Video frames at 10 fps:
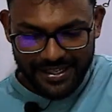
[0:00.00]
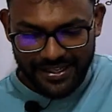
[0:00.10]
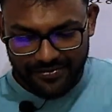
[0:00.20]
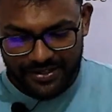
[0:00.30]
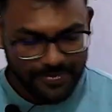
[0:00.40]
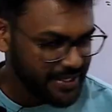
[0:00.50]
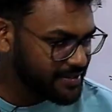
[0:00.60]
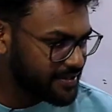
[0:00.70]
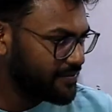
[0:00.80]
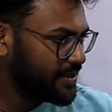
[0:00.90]
Which means
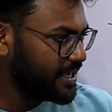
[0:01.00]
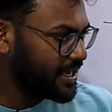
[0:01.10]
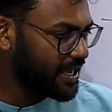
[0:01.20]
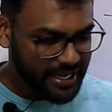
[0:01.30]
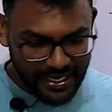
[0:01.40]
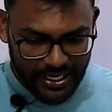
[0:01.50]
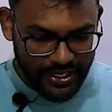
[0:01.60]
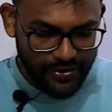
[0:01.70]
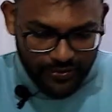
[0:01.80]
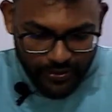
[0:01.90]
we are kind
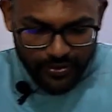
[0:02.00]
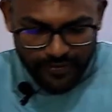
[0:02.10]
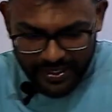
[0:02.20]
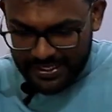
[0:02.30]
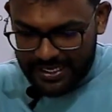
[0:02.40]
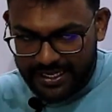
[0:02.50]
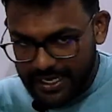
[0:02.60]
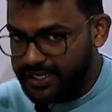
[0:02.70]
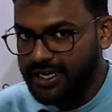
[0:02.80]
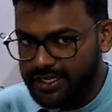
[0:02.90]
of always getting
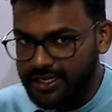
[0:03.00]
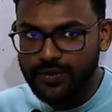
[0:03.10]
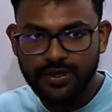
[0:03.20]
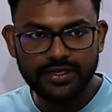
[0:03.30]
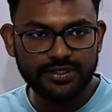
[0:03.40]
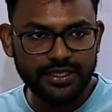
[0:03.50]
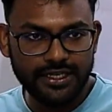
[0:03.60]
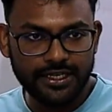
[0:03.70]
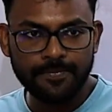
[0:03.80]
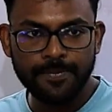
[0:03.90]
attracted towards the
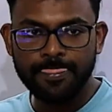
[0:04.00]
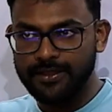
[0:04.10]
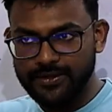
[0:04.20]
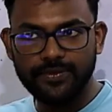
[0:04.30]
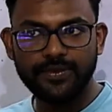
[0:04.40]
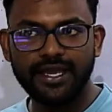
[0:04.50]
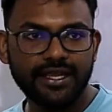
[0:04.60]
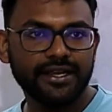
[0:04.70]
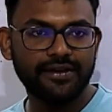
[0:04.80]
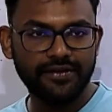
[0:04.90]
earth. So we are in a
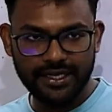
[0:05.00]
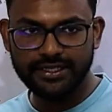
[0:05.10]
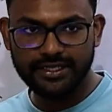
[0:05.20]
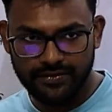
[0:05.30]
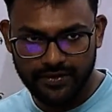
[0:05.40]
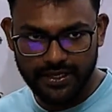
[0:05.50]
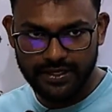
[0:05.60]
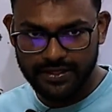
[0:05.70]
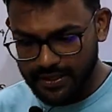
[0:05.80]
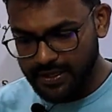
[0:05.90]
gravitational field.
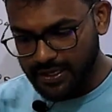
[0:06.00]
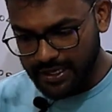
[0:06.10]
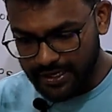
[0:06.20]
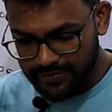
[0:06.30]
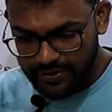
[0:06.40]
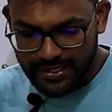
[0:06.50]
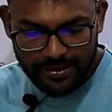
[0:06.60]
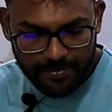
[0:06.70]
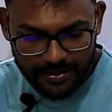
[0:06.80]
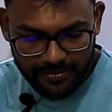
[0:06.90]
And for that
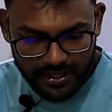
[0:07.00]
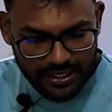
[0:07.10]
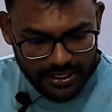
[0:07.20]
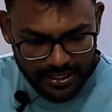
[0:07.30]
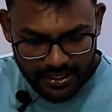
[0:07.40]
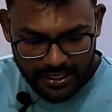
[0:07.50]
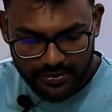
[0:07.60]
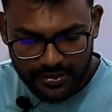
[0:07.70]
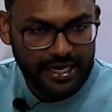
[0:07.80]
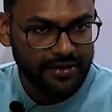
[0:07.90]
part, we're gonna learn how the
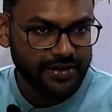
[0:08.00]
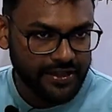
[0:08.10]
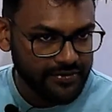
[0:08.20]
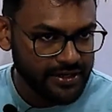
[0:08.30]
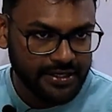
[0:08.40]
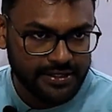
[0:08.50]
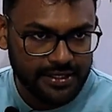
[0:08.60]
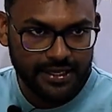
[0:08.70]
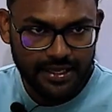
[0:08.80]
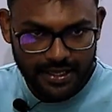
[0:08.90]
gravity works
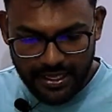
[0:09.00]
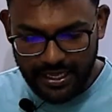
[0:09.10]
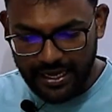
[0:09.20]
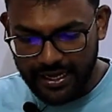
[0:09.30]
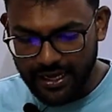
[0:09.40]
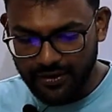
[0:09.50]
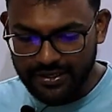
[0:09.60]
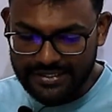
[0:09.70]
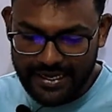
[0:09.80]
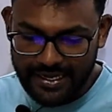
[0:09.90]
and how the
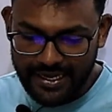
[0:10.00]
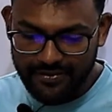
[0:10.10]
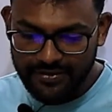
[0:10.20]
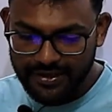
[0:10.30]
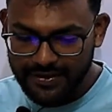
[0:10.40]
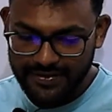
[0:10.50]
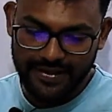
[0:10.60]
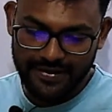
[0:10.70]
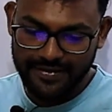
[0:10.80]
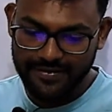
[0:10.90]
satellite works
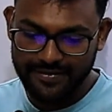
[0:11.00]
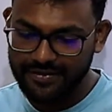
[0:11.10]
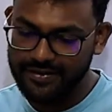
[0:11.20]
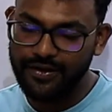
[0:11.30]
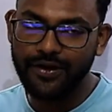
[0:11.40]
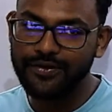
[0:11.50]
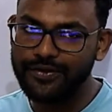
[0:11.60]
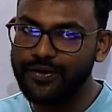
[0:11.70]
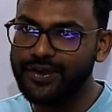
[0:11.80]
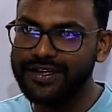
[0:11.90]
and how
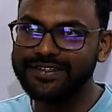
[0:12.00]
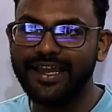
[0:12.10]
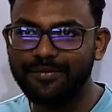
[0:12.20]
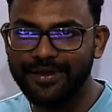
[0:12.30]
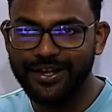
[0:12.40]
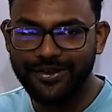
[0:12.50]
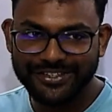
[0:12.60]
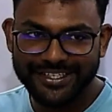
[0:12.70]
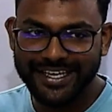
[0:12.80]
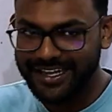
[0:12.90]
rockets can be launched,
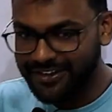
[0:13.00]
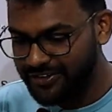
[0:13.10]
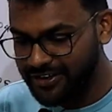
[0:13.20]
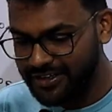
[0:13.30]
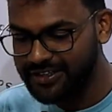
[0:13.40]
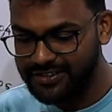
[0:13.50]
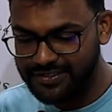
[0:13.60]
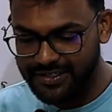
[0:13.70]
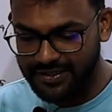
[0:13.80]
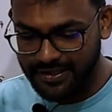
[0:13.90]
different
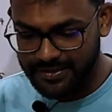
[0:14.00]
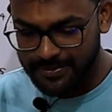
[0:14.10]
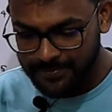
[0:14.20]
interesting things.